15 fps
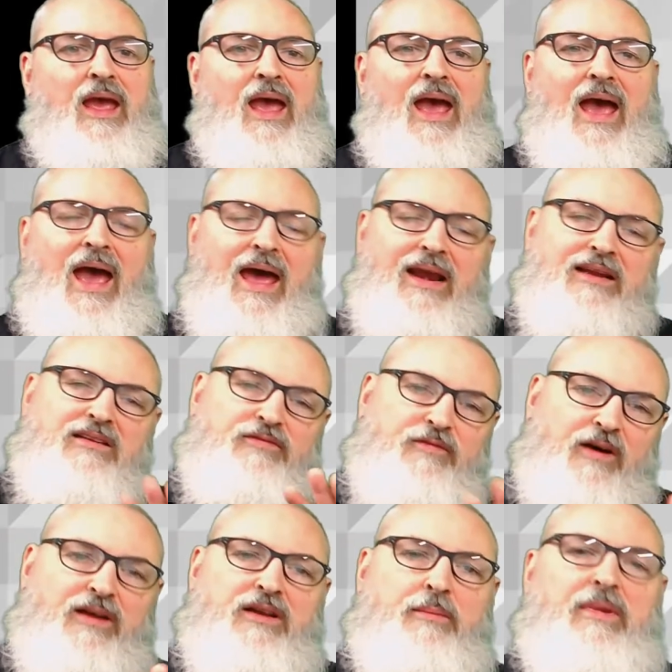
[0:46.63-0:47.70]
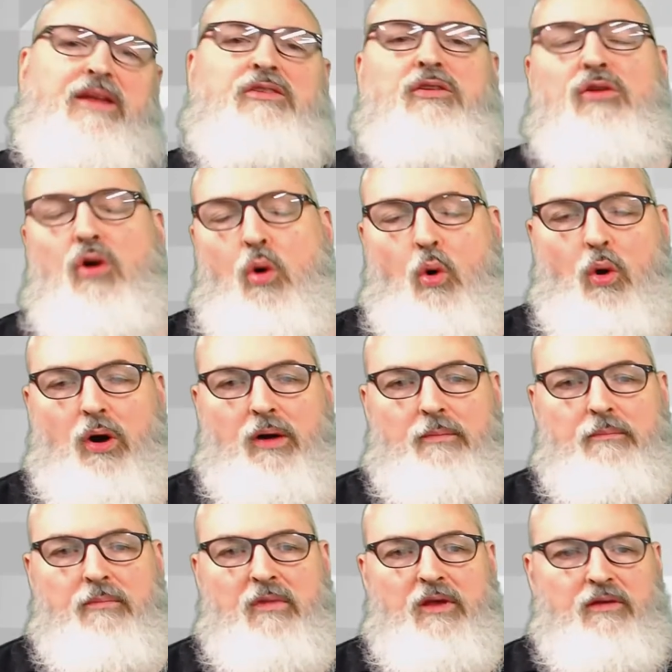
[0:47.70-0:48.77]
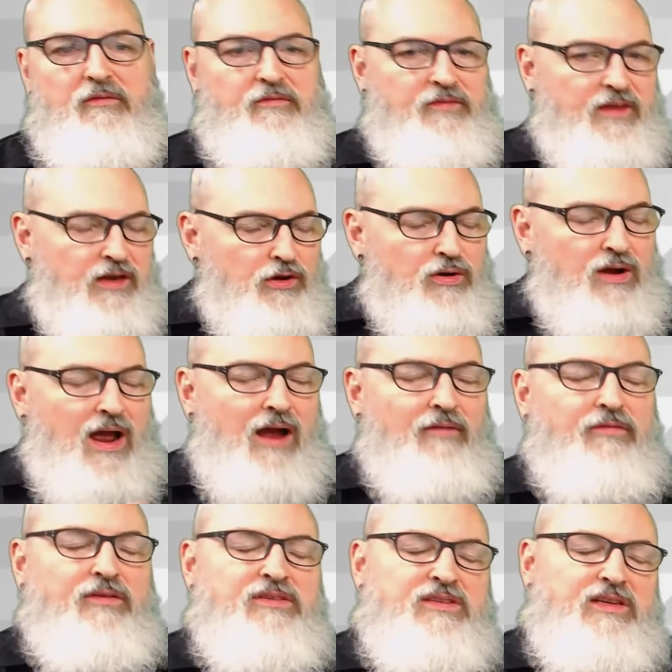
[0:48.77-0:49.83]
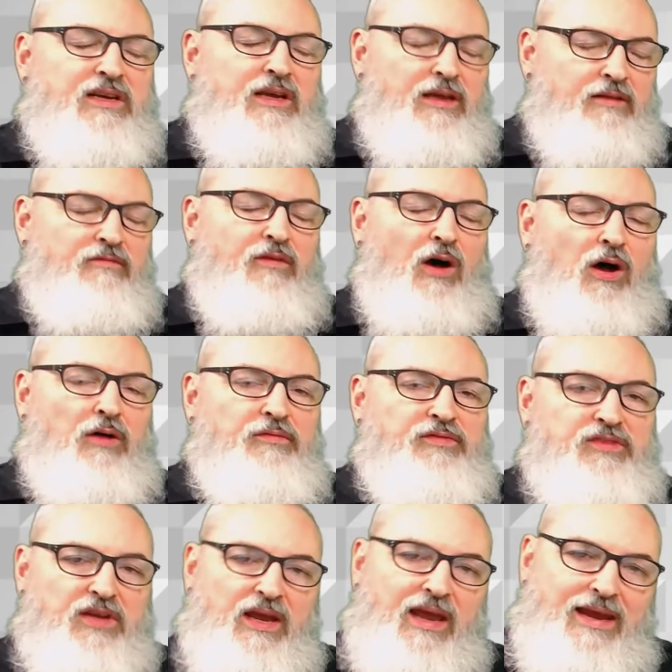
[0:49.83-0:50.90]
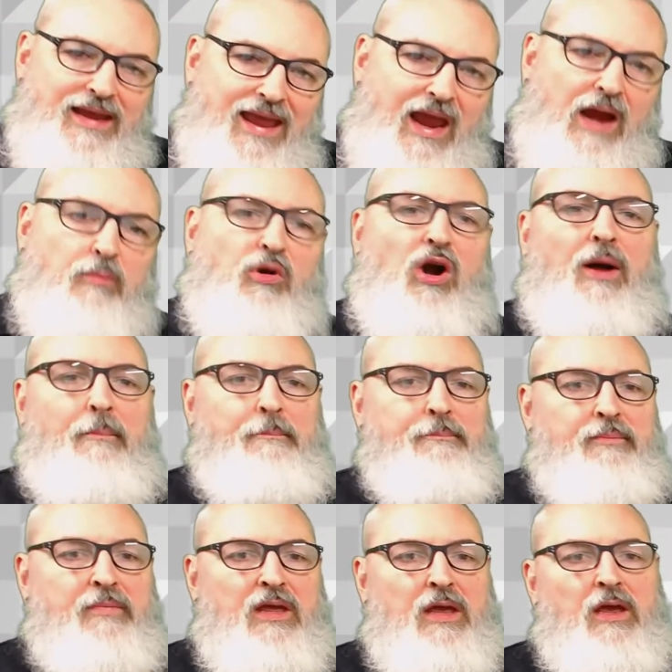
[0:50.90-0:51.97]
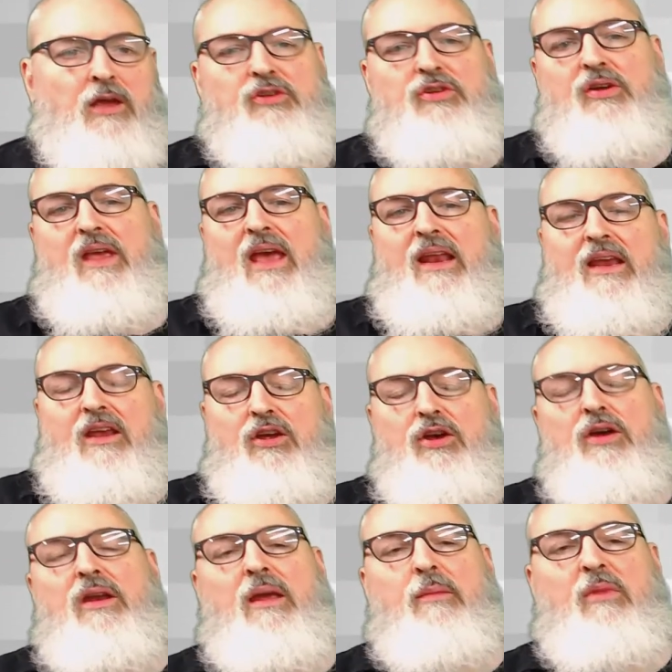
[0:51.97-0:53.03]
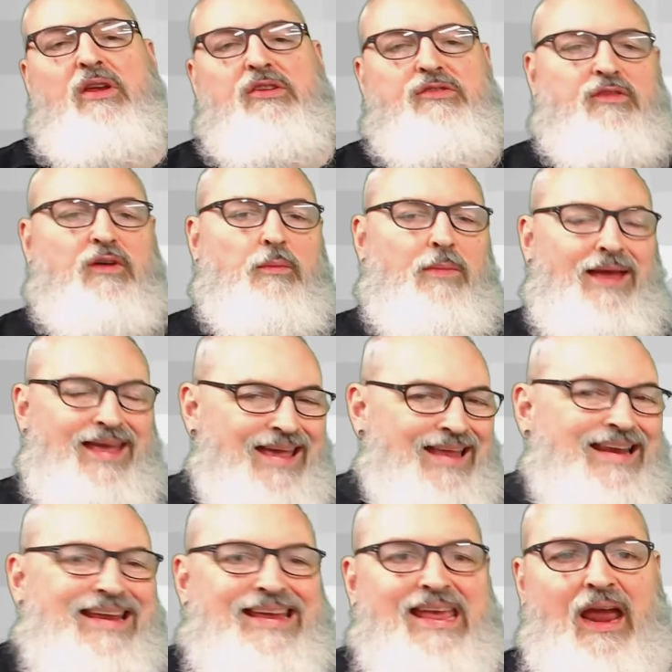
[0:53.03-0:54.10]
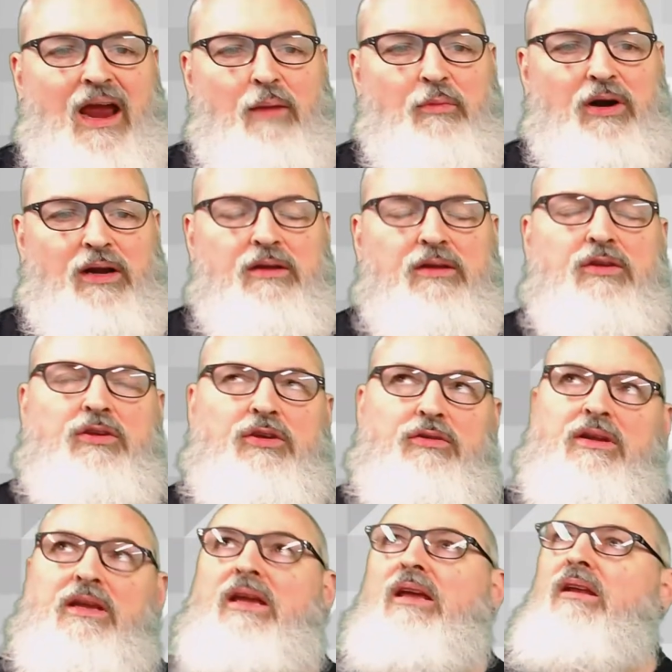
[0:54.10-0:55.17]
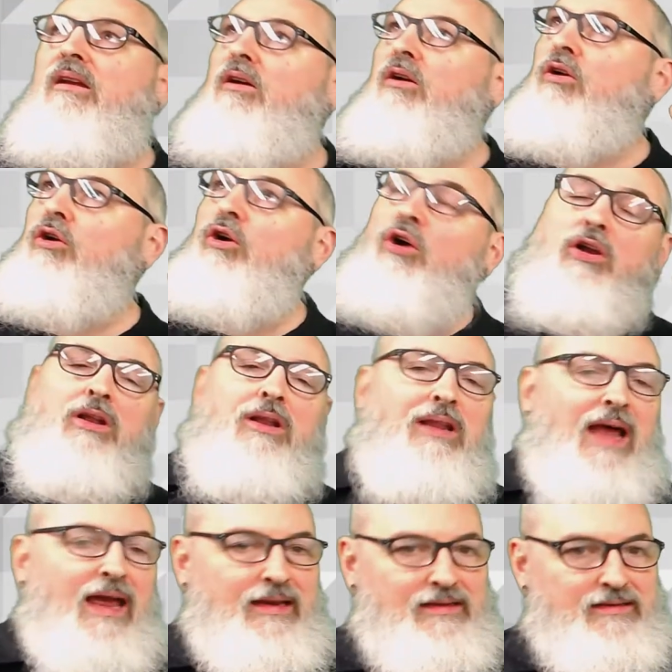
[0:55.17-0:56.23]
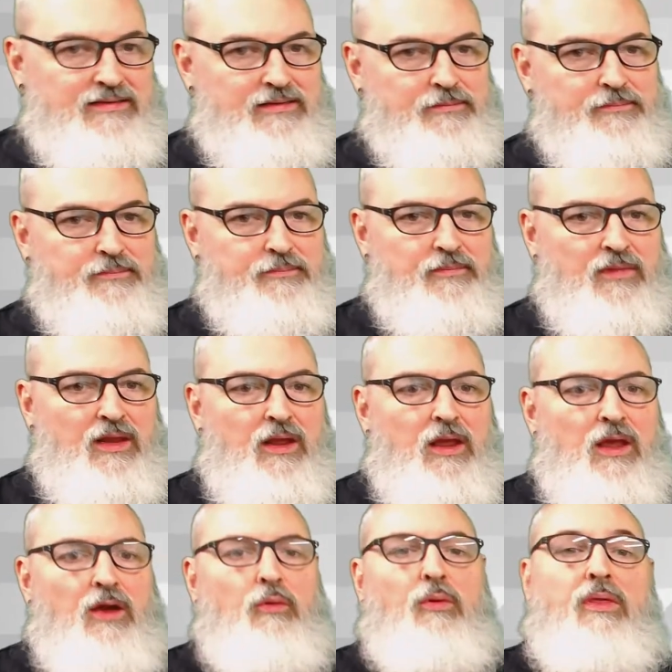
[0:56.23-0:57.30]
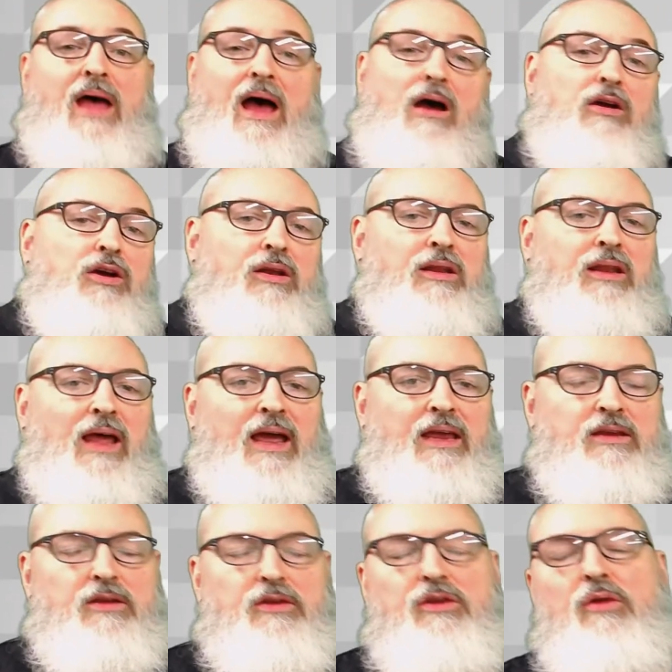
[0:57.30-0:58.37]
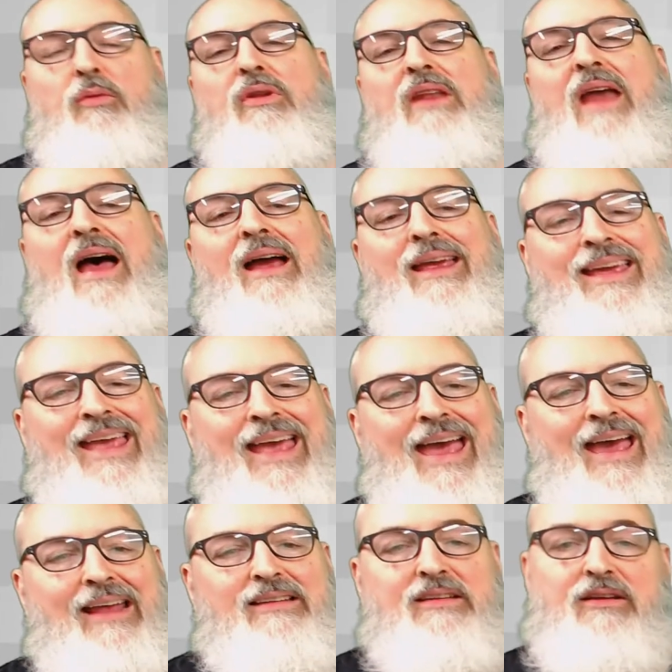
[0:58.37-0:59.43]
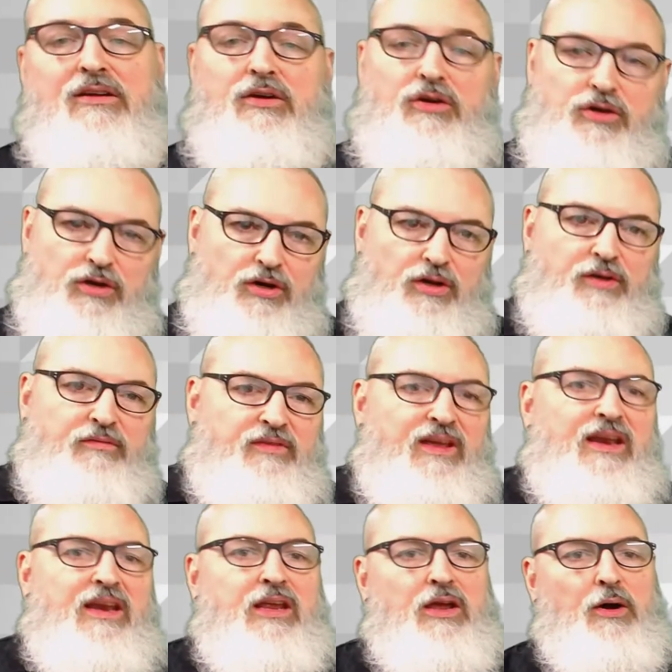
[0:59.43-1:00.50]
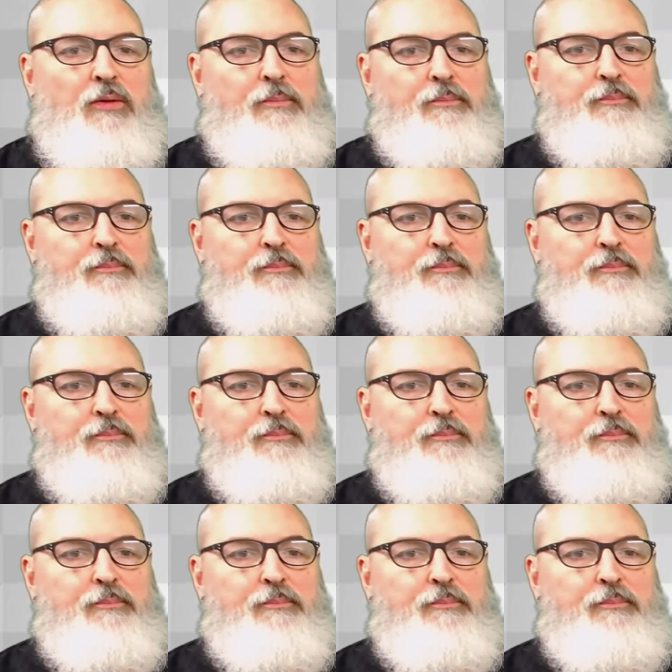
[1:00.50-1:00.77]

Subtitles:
At its fundamental core, video conferencing involves a camera. To get a good image from any camera, you need good light. Without good light, you will not get good video.